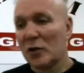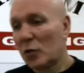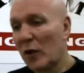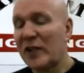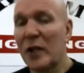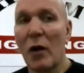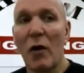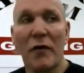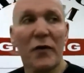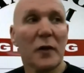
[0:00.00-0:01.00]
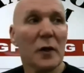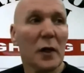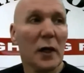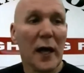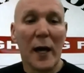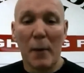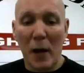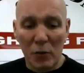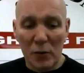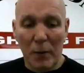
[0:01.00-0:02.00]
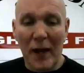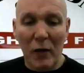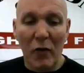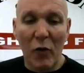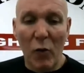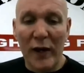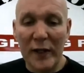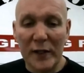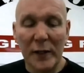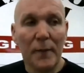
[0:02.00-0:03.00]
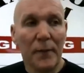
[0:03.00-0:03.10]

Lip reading: sweated it off, came back, we bang on the weight,